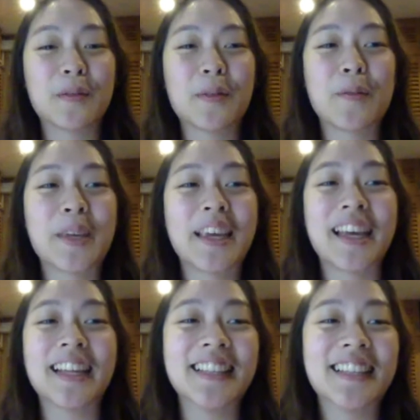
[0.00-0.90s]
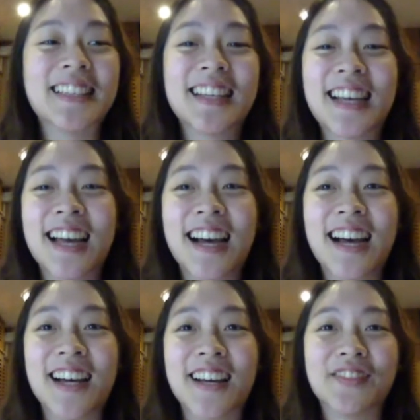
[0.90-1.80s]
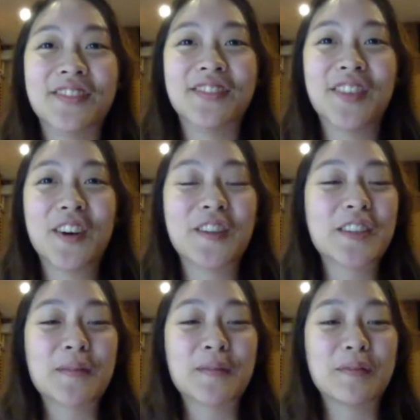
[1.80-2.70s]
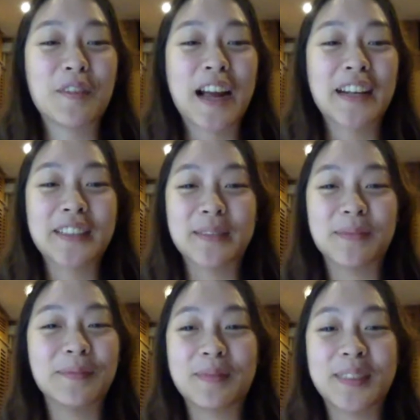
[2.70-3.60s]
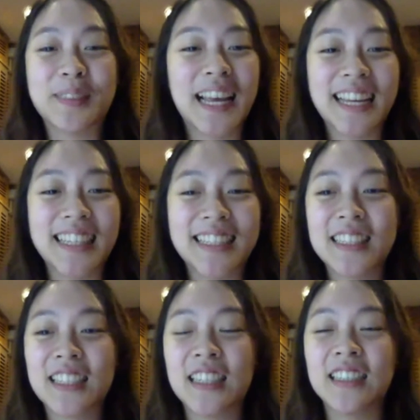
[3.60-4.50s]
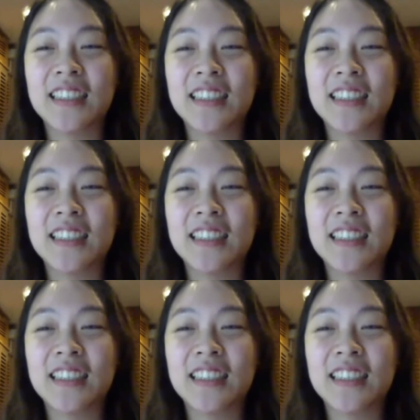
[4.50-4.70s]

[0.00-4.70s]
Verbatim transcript: the weekends um, on some random day to